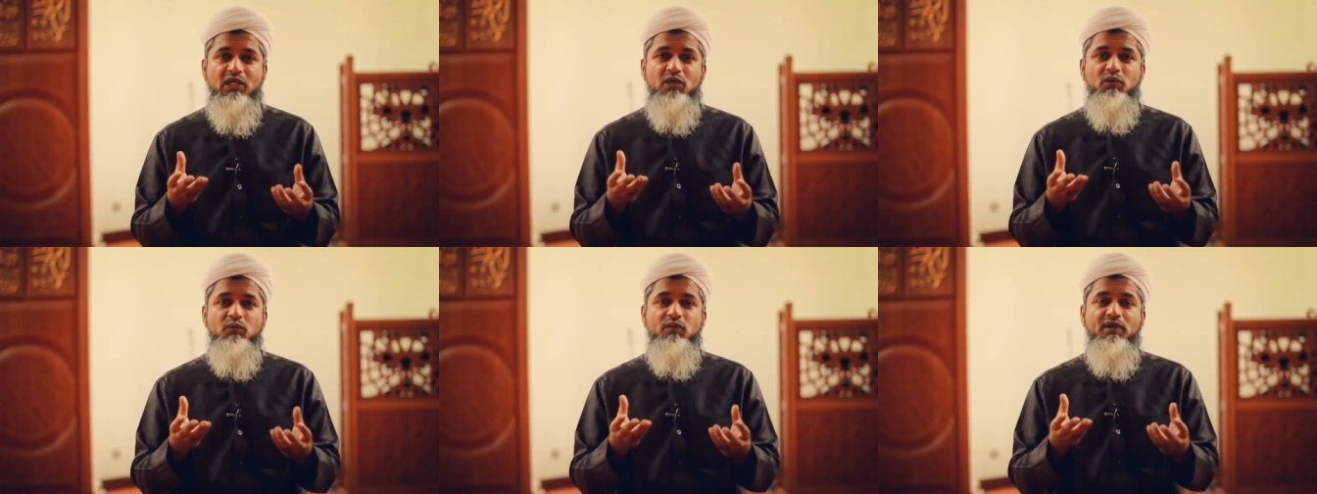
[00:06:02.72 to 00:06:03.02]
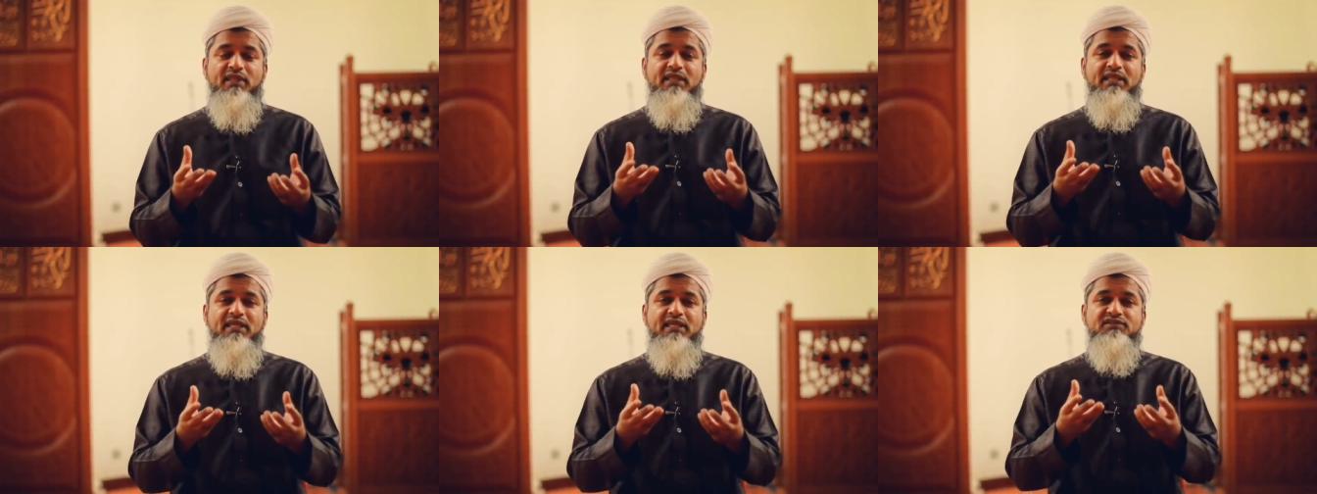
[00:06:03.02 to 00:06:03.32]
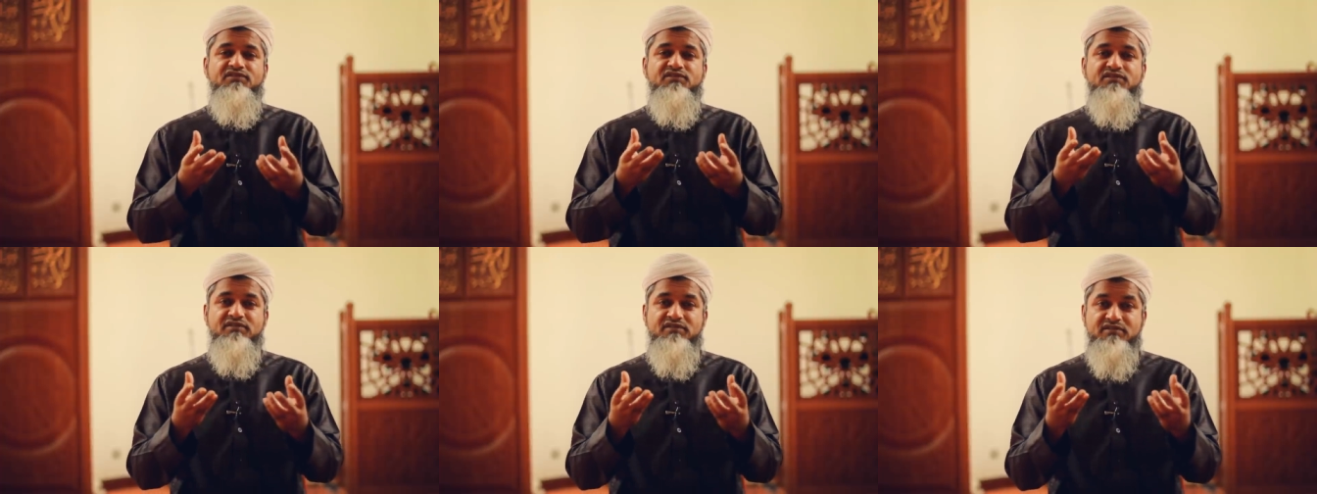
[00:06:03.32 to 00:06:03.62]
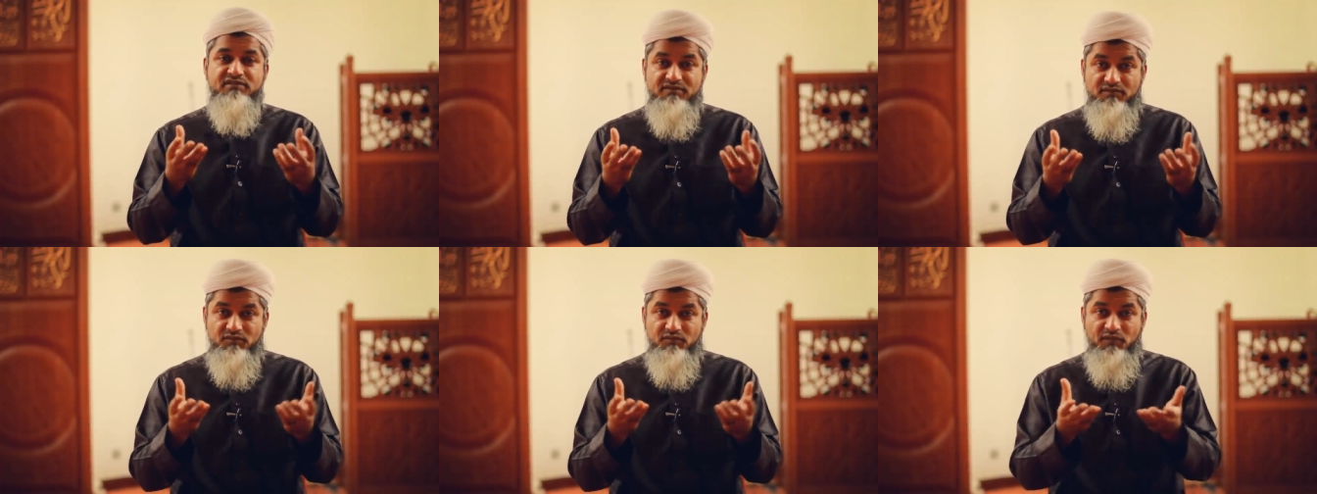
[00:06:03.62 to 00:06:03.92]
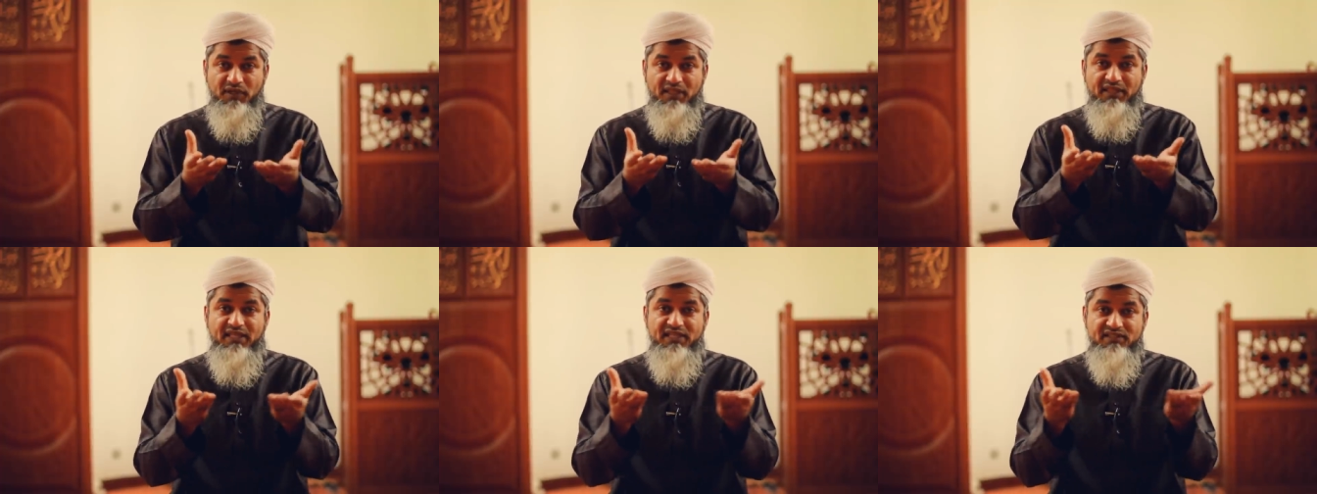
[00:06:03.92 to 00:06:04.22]
with his
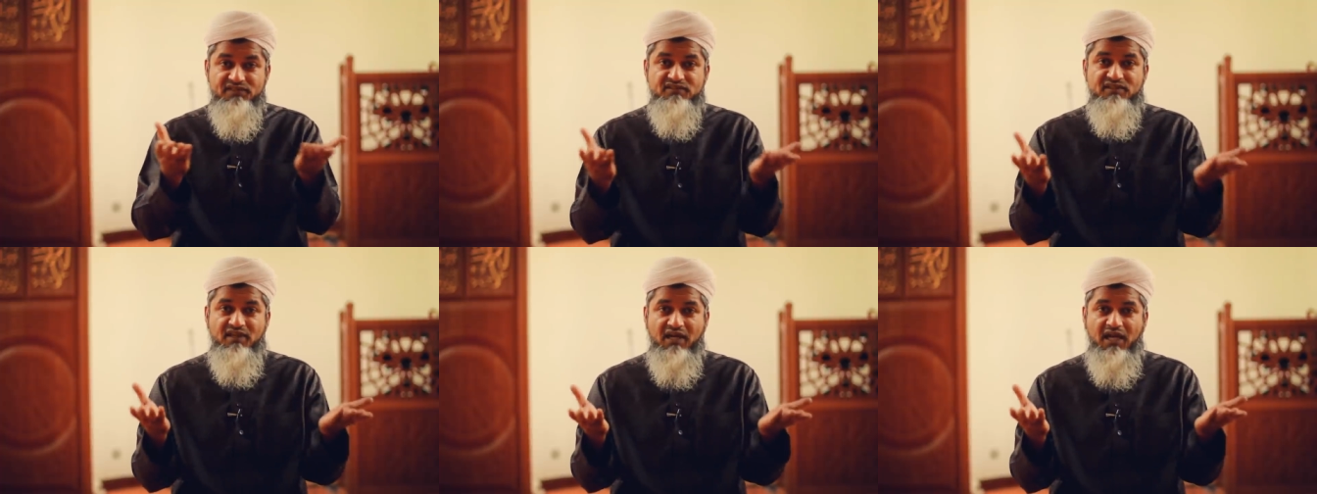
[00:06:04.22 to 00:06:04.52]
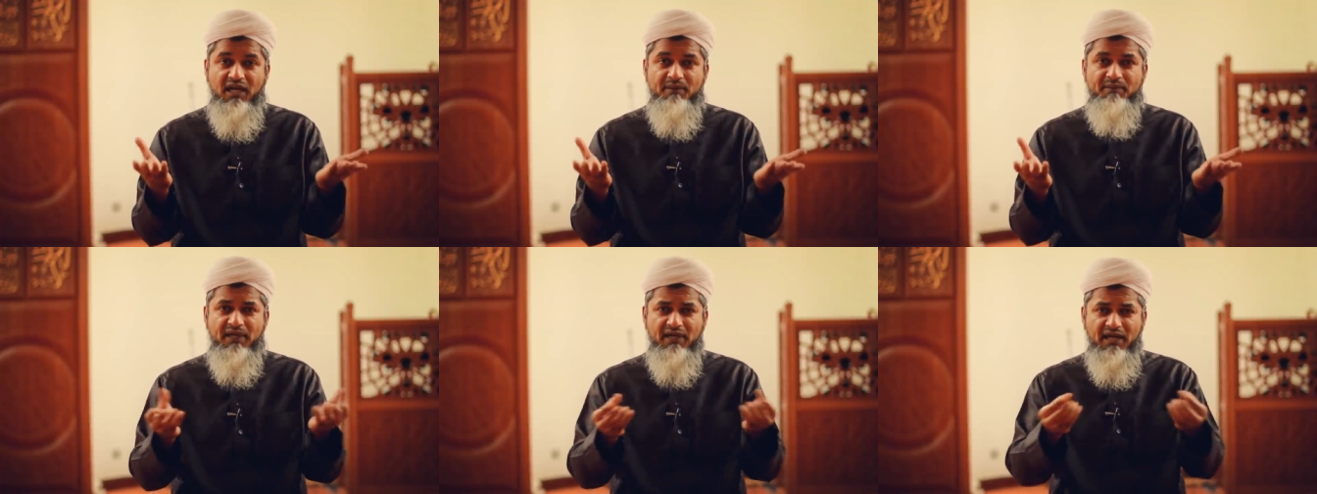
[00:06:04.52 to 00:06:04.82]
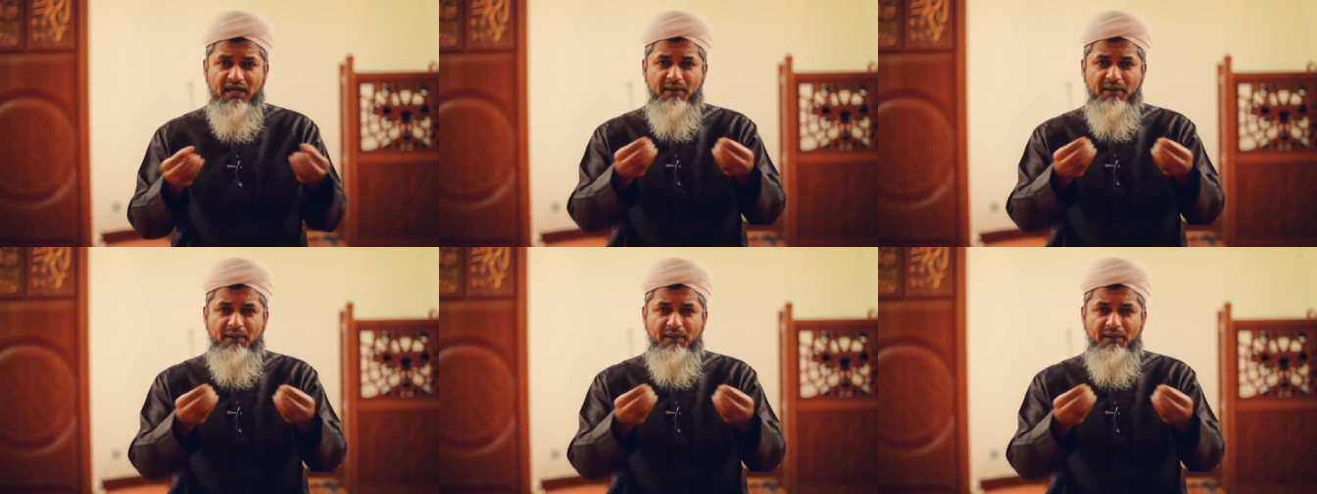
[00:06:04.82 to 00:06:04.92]
with his Sahaba.